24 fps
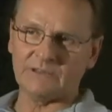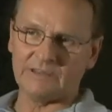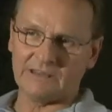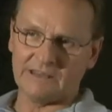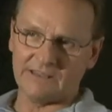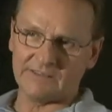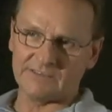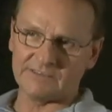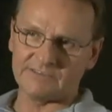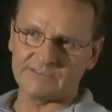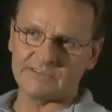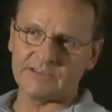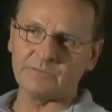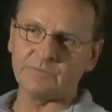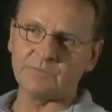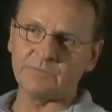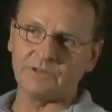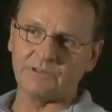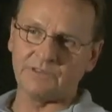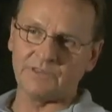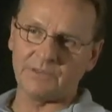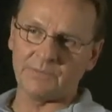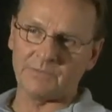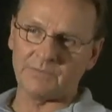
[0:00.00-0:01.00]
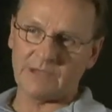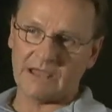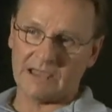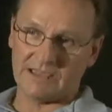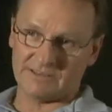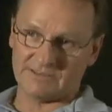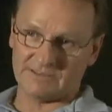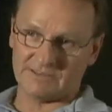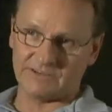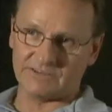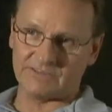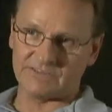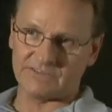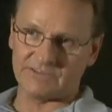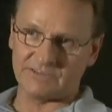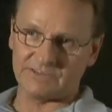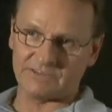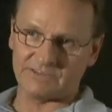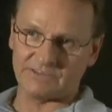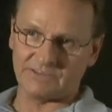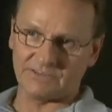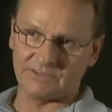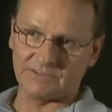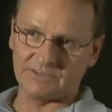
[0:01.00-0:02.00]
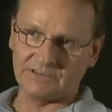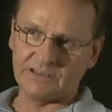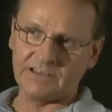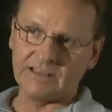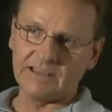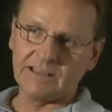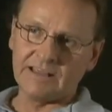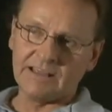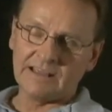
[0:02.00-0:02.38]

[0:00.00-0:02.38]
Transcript: when they assembled the mass air sensor,